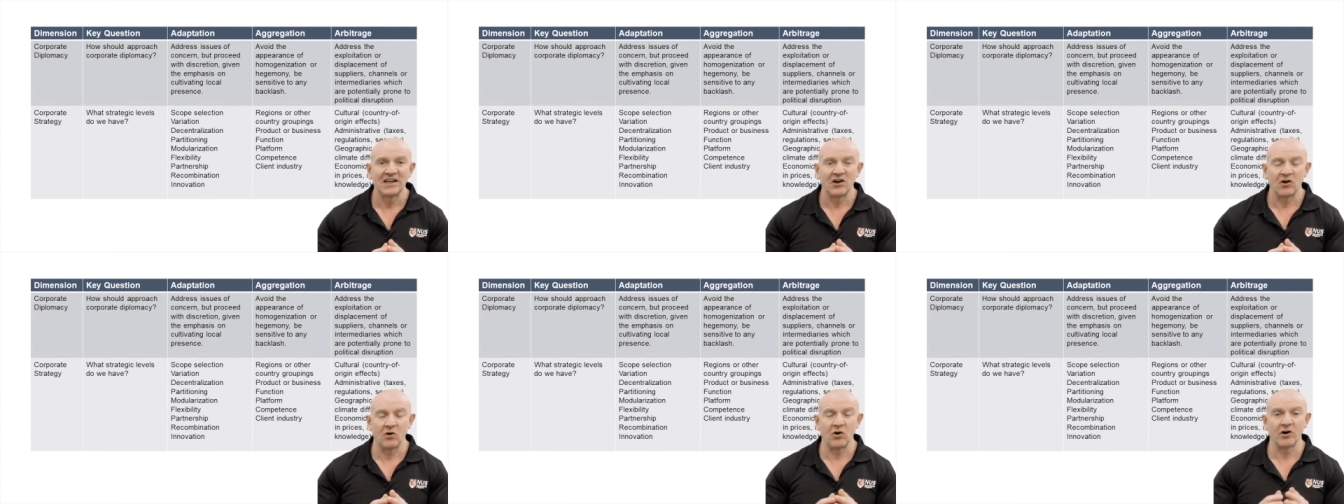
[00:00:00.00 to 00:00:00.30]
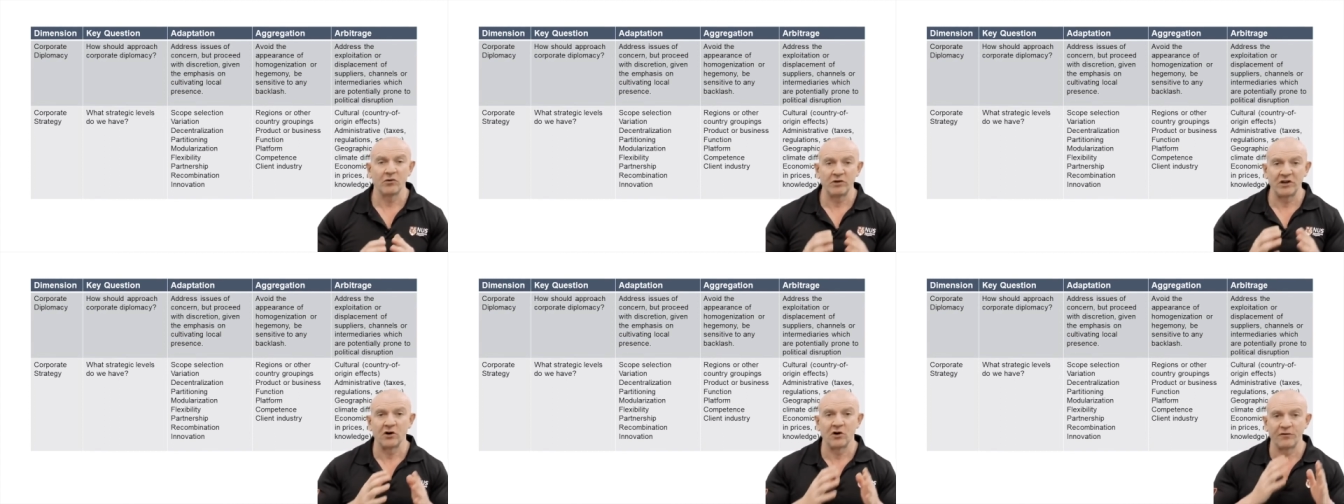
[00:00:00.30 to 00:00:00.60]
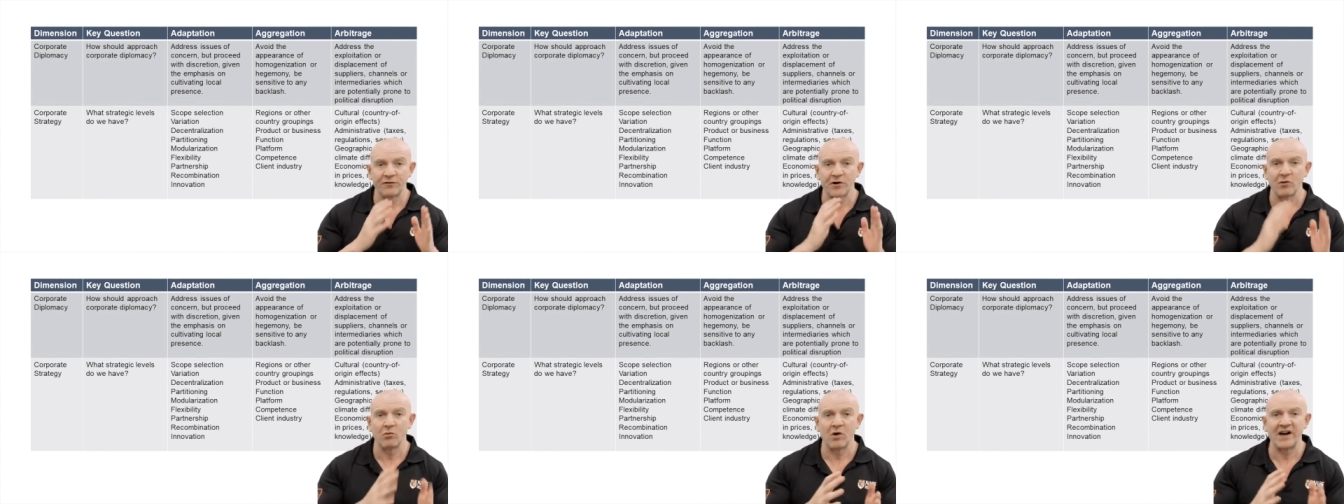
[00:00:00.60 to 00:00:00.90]
or we go
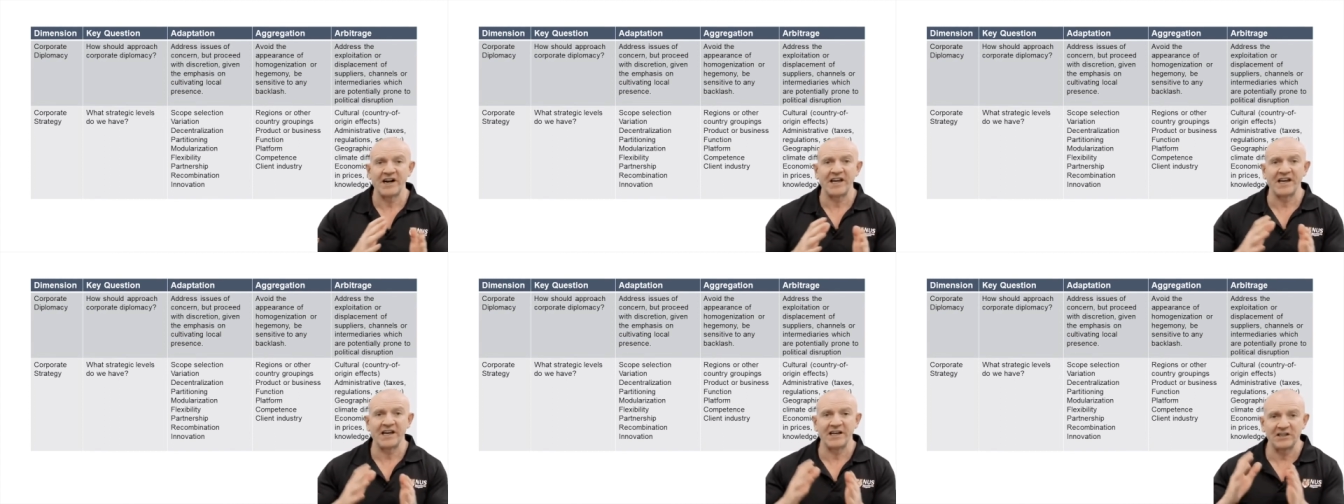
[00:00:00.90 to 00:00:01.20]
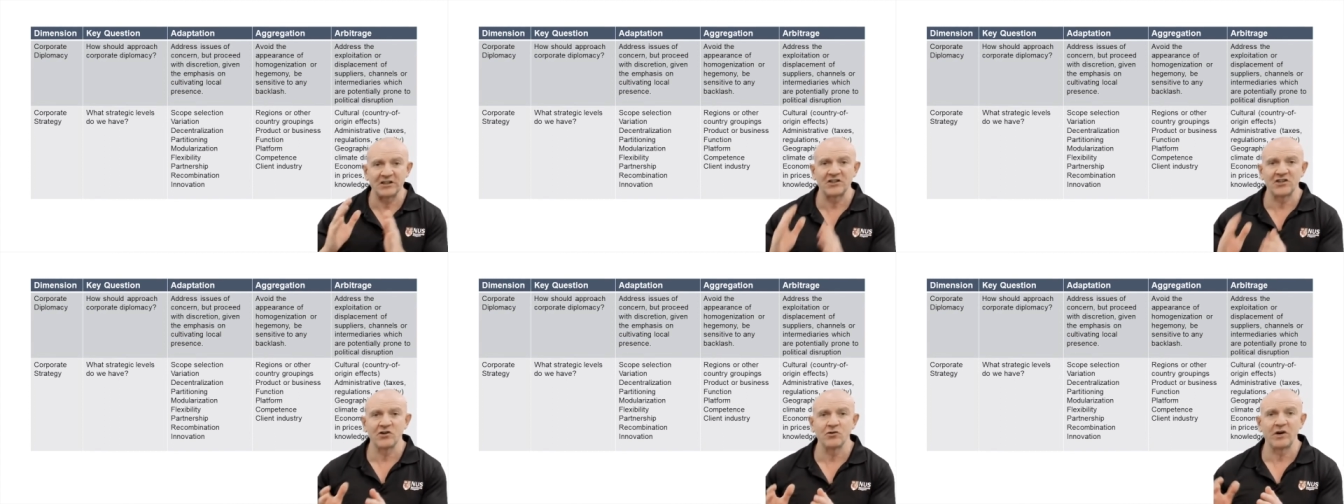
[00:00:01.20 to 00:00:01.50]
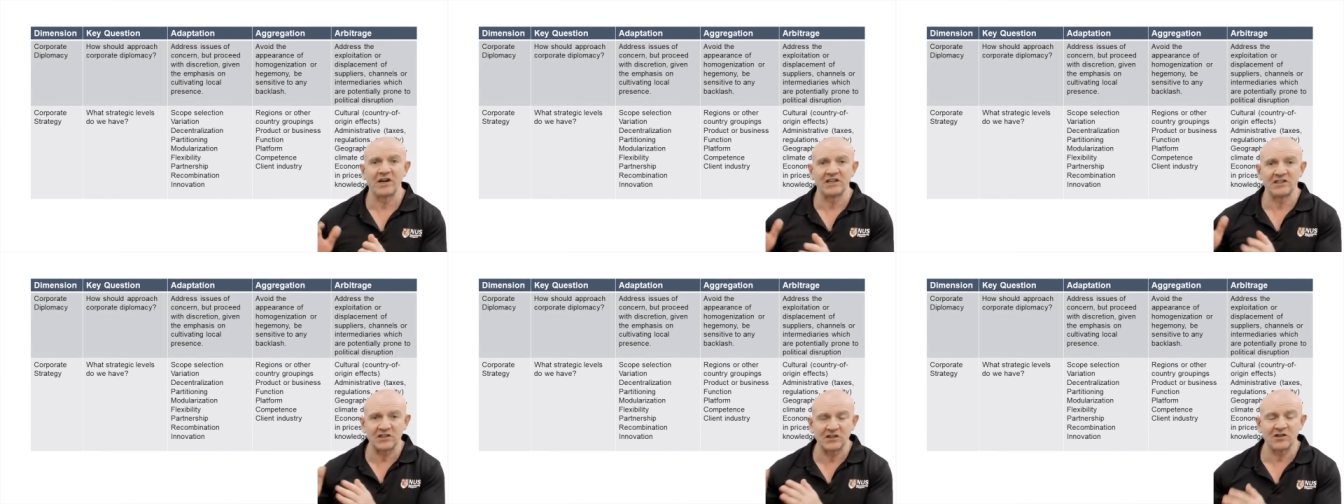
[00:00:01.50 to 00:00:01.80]
from 1A to
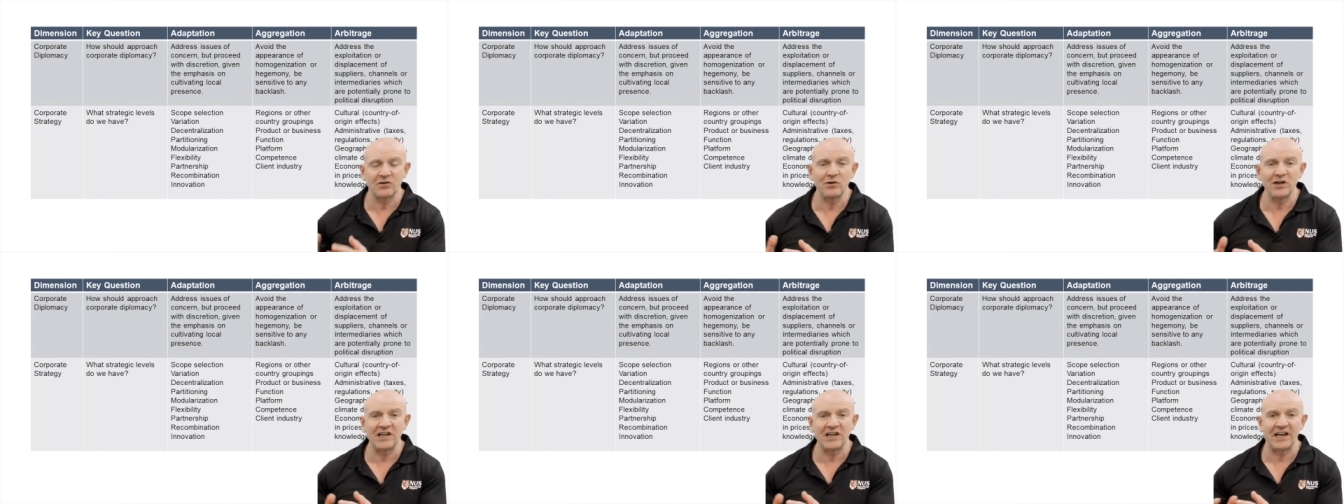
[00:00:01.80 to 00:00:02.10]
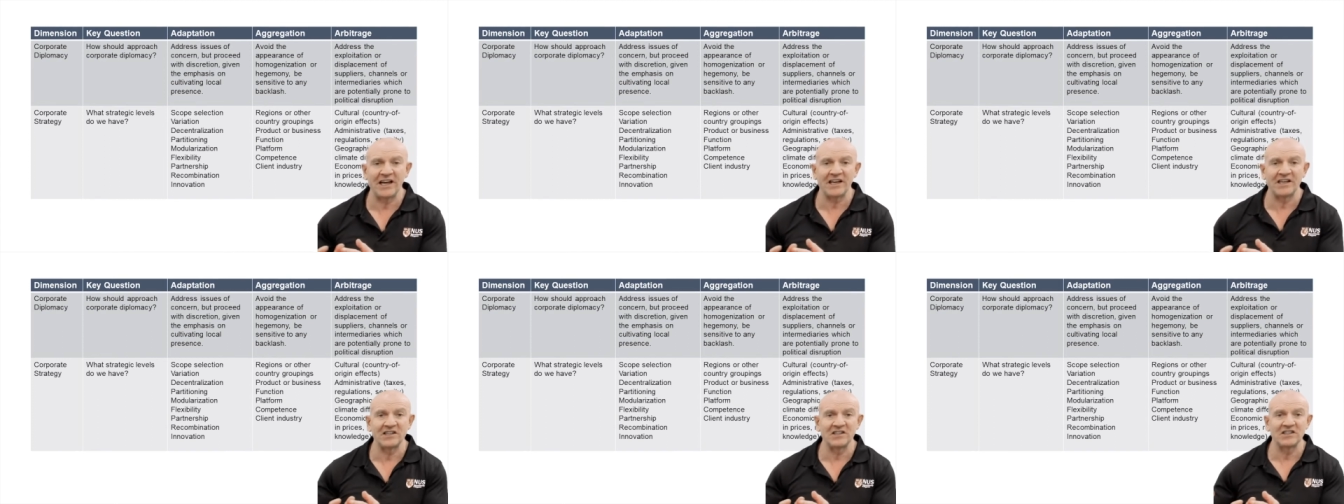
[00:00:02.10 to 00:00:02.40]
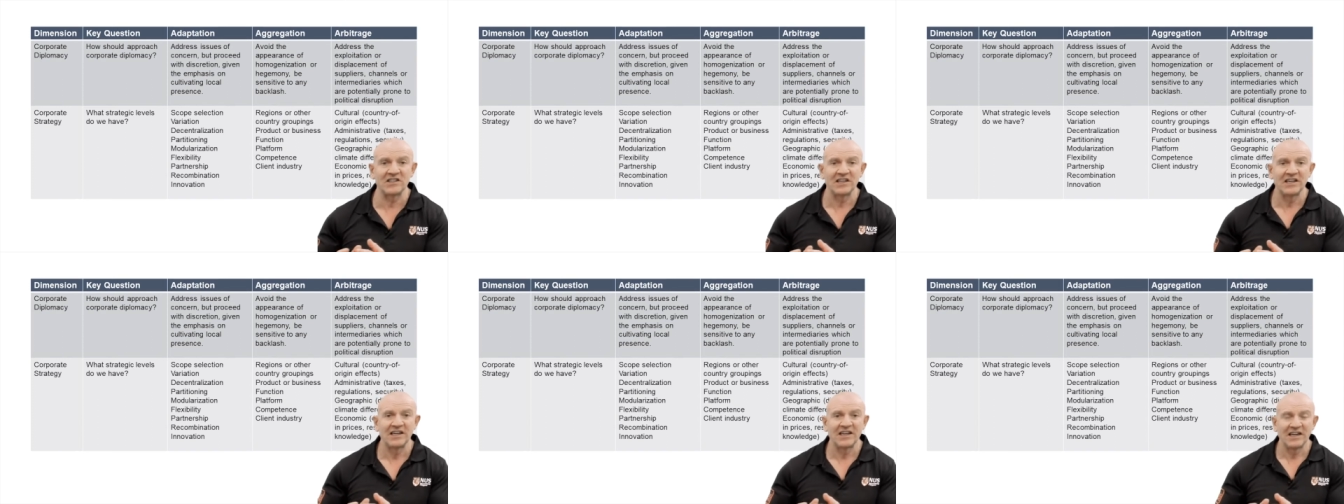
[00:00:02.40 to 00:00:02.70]
2A to 3A's
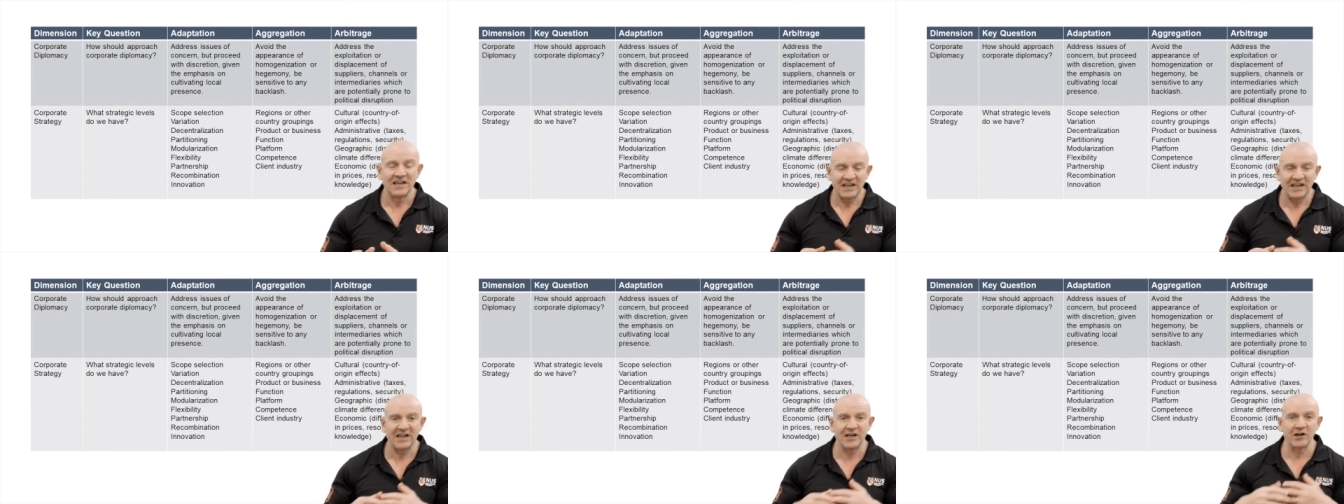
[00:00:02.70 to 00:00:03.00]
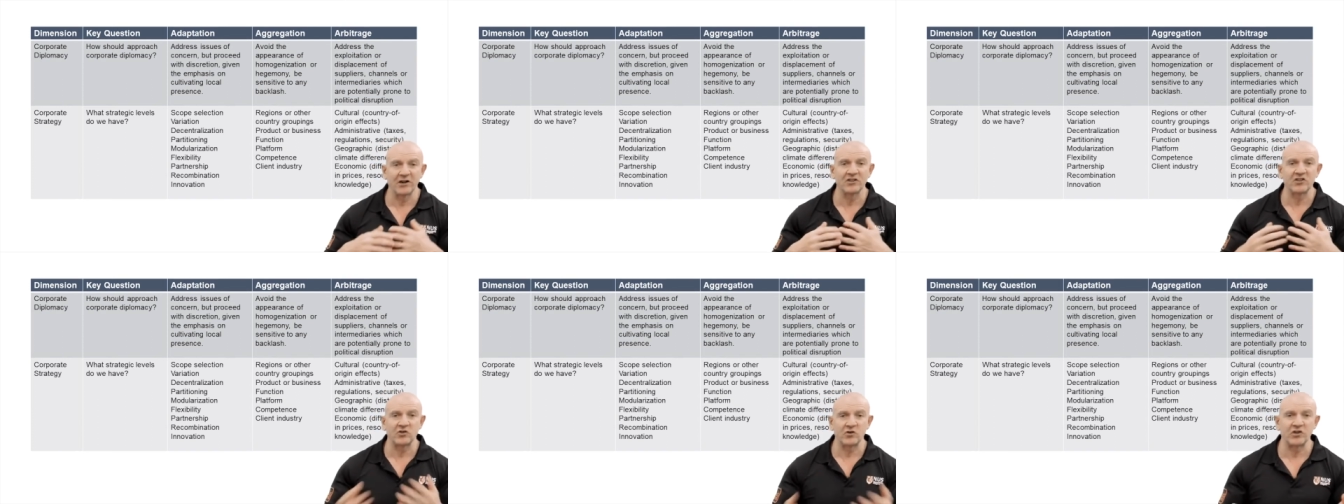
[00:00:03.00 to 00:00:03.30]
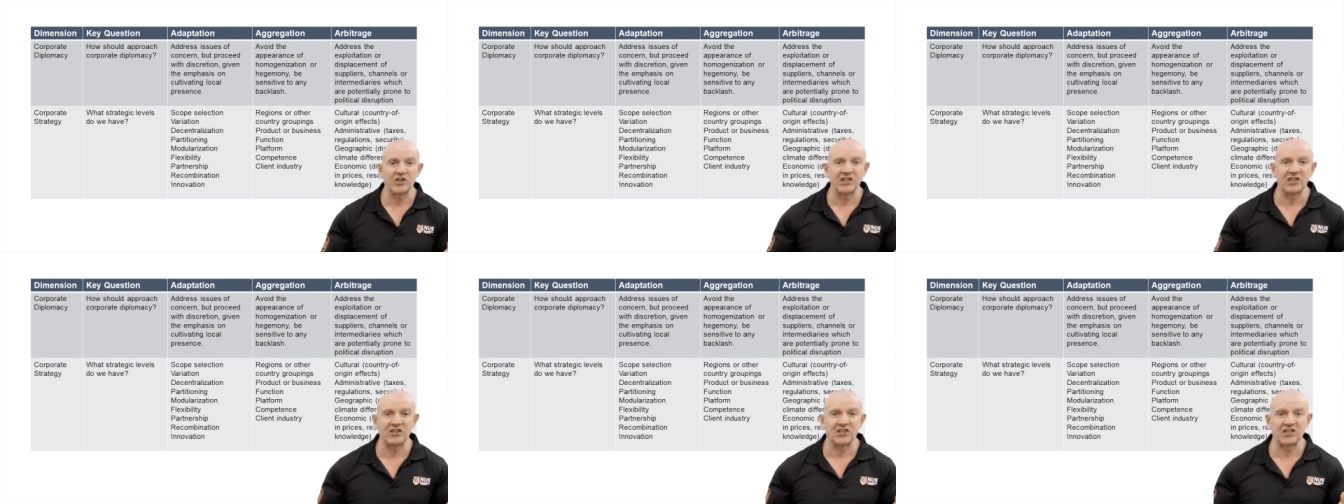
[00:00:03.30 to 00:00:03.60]
in our
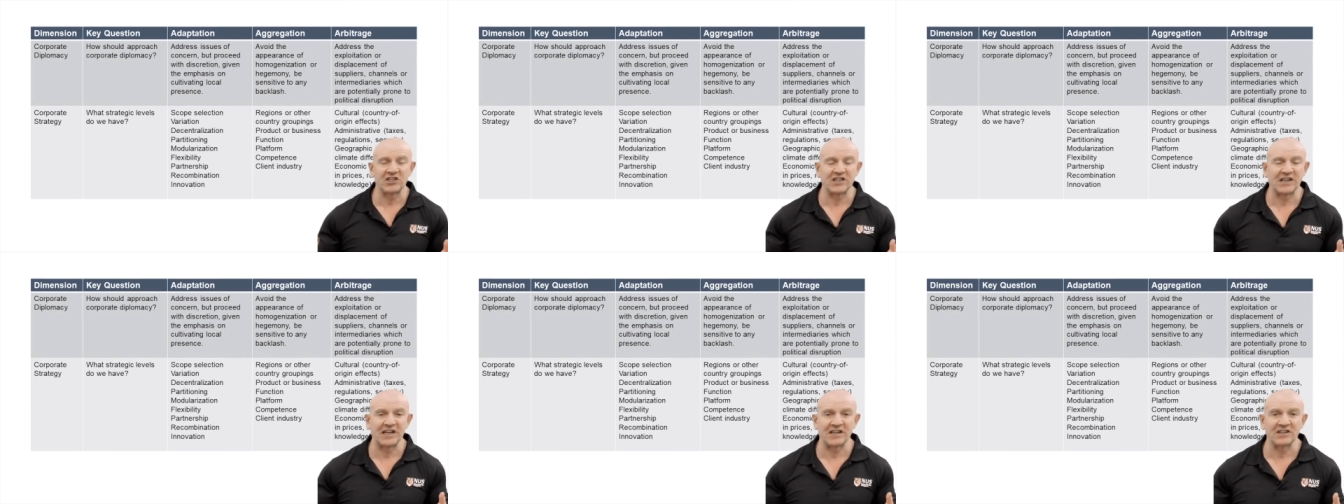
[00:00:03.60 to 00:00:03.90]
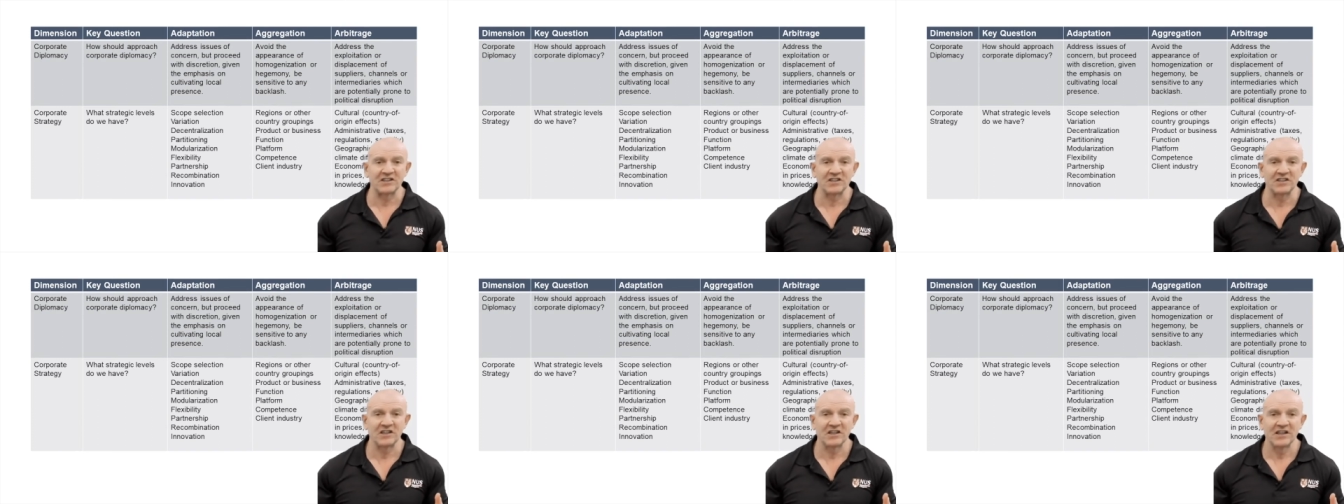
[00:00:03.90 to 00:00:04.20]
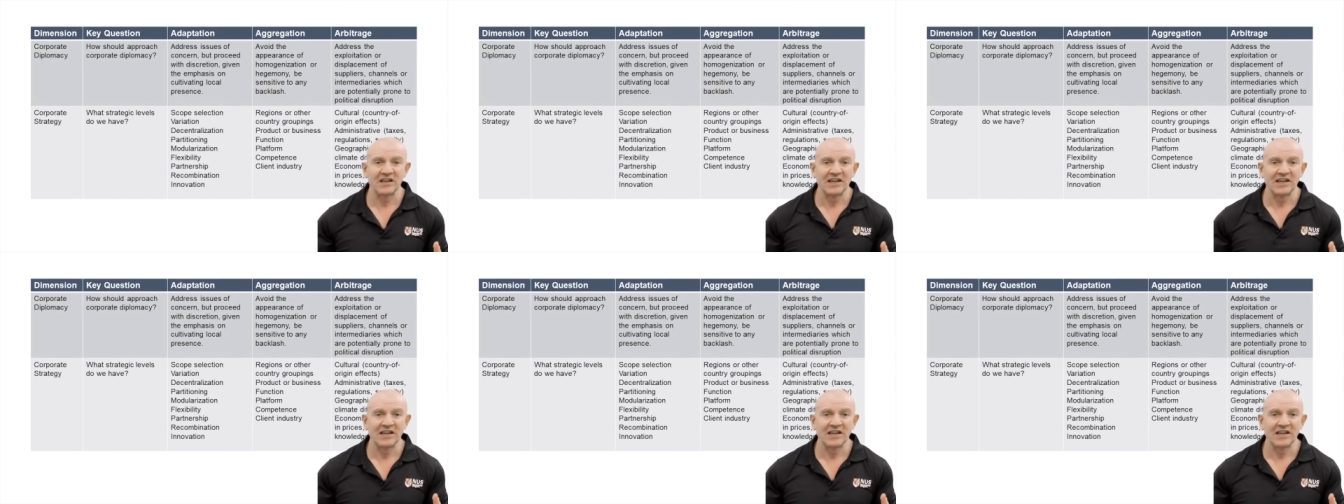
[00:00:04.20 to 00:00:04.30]
strategic stance.